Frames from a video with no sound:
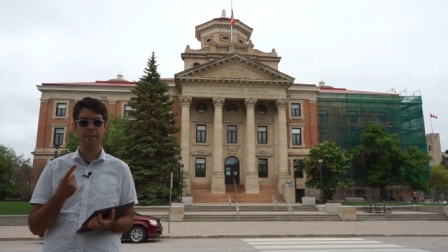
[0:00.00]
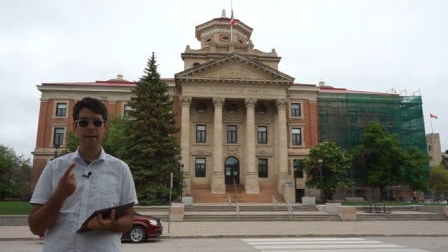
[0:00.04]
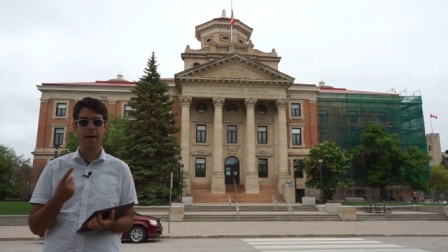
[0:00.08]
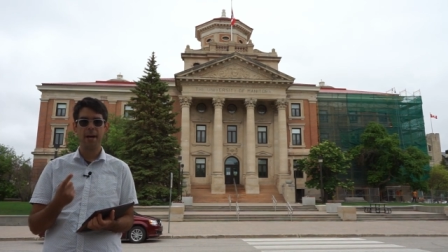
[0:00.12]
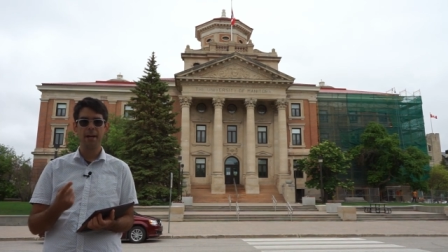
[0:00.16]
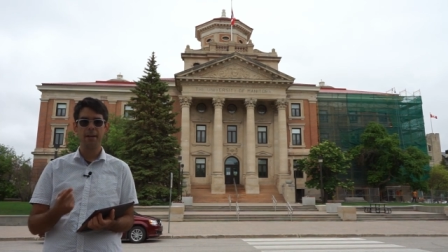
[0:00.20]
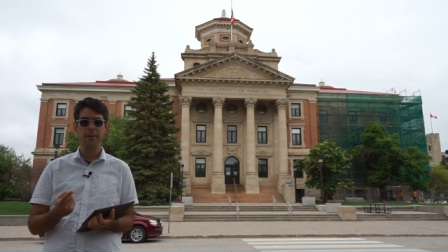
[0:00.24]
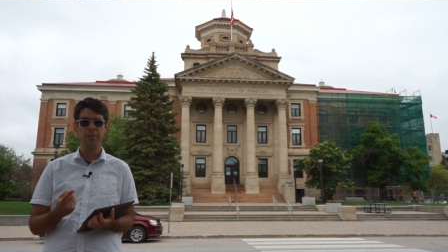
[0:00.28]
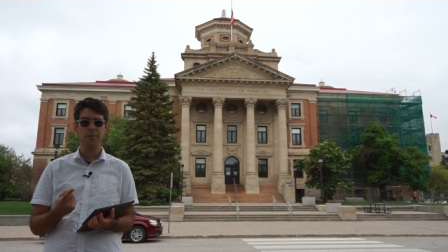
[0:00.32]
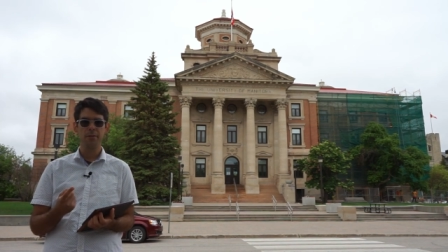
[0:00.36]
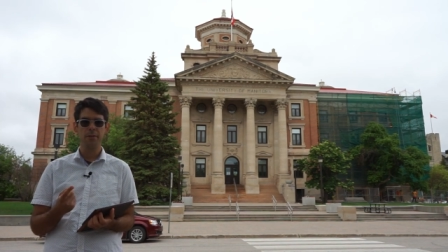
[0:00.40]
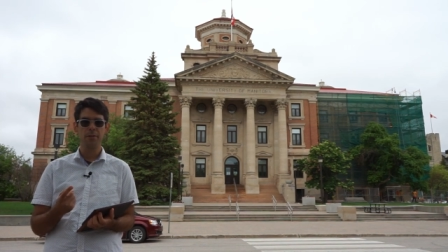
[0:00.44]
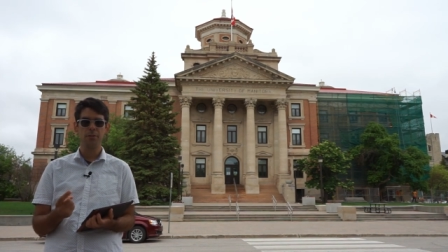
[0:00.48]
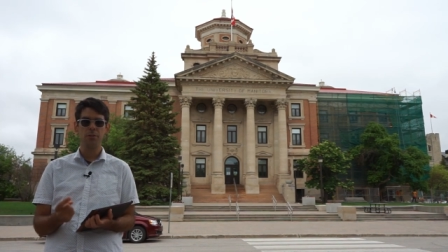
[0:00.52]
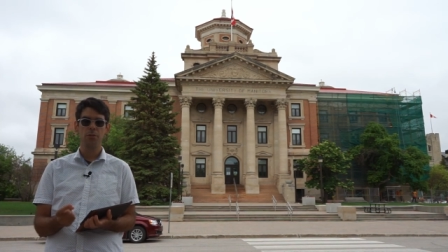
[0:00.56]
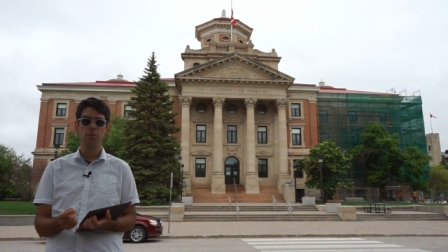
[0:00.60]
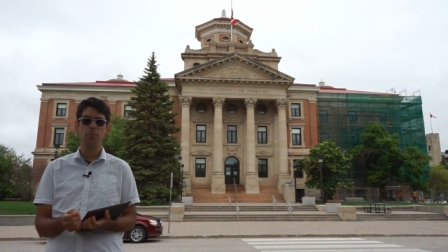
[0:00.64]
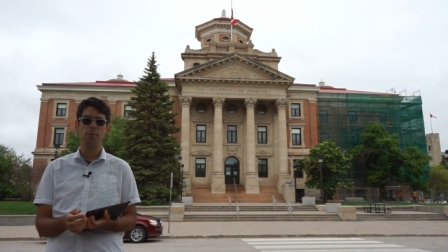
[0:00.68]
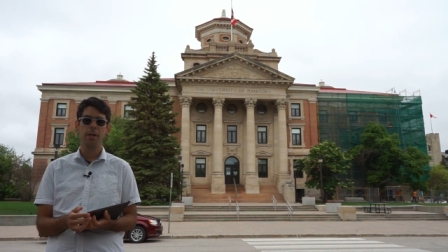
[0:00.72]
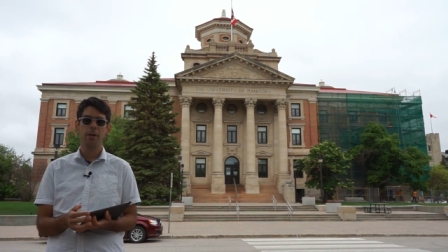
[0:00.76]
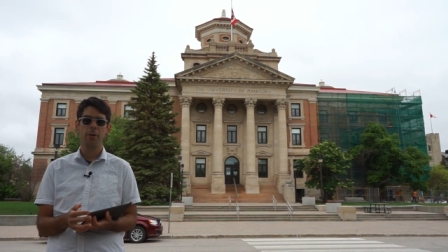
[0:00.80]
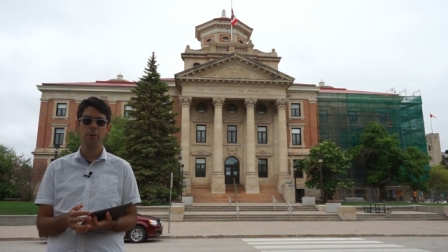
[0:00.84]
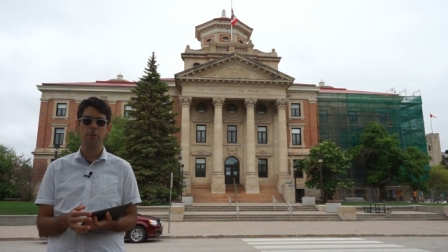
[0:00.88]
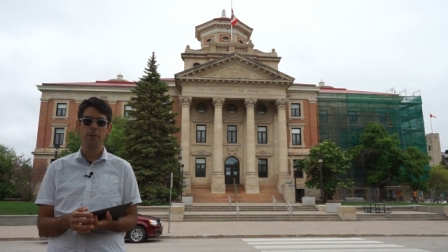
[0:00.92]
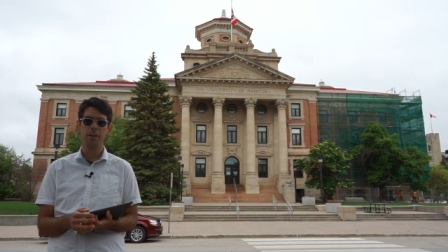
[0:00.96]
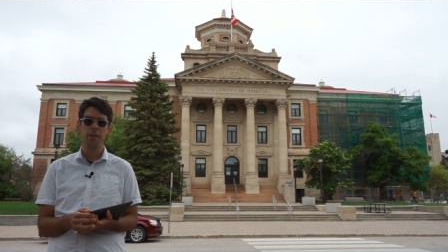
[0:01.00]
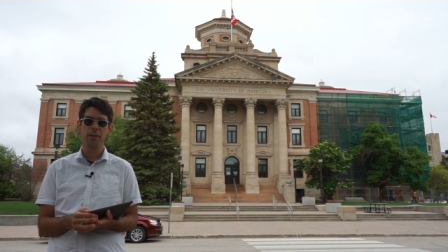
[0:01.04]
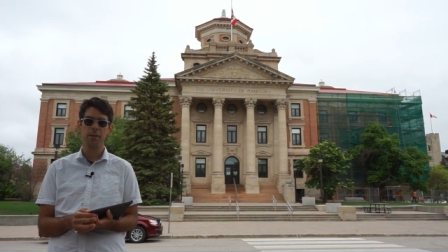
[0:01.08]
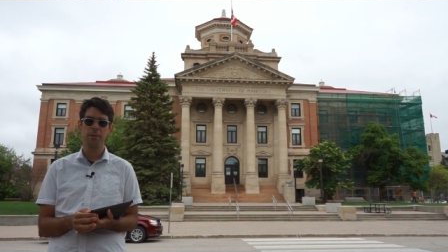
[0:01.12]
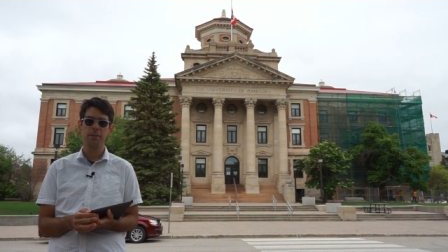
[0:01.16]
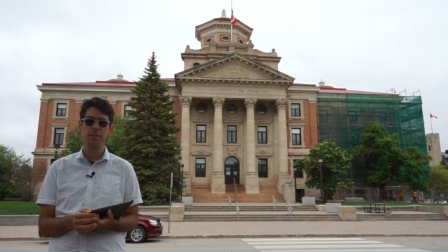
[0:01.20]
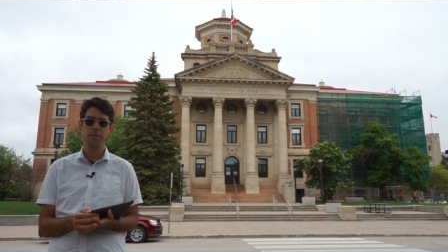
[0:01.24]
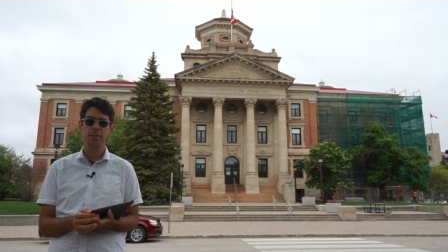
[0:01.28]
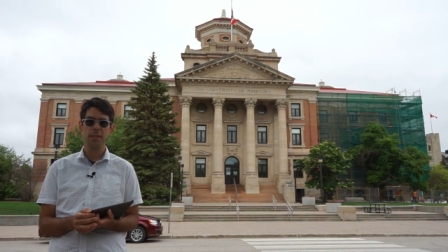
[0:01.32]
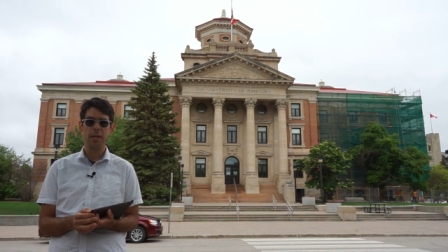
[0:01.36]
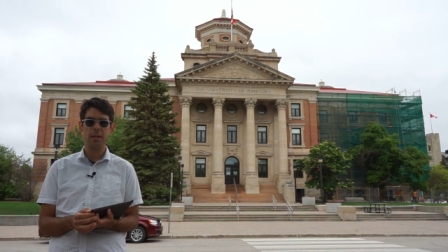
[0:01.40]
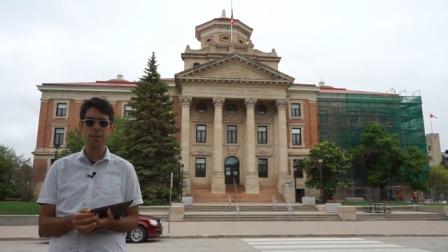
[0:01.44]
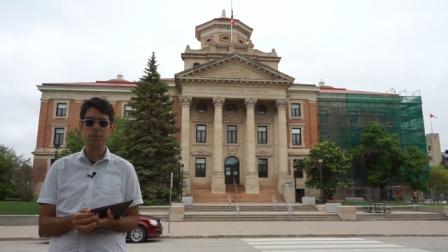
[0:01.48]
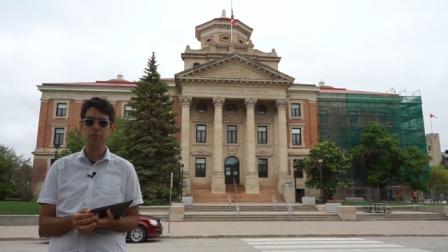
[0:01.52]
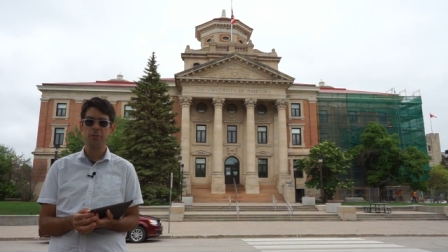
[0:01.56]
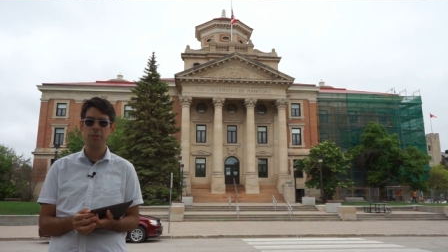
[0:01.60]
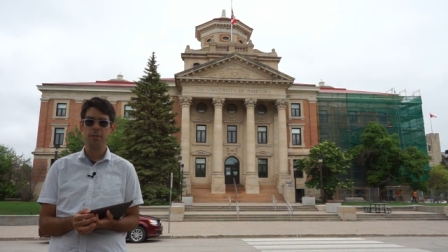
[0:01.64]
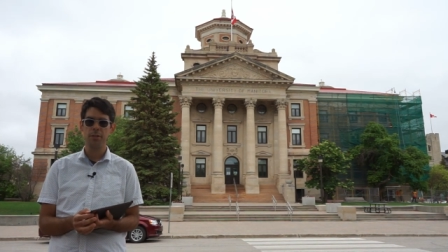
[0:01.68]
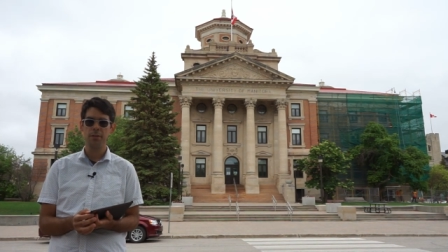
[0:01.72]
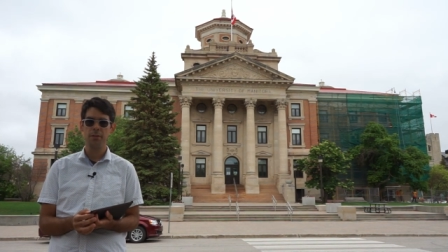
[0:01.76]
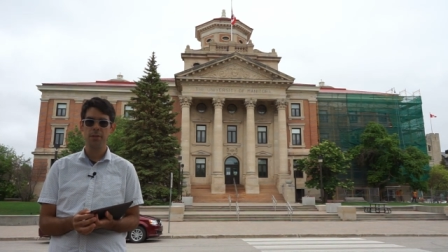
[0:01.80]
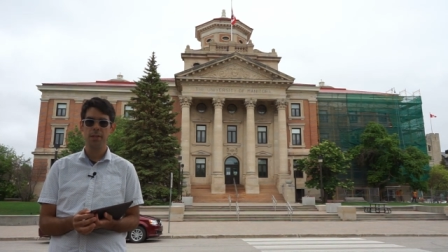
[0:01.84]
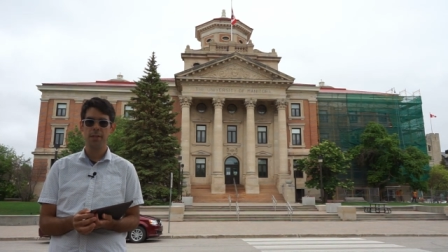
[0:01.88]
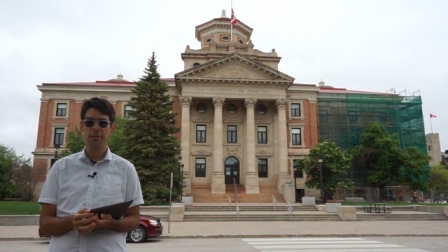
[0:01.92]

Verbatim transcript: access to a critical section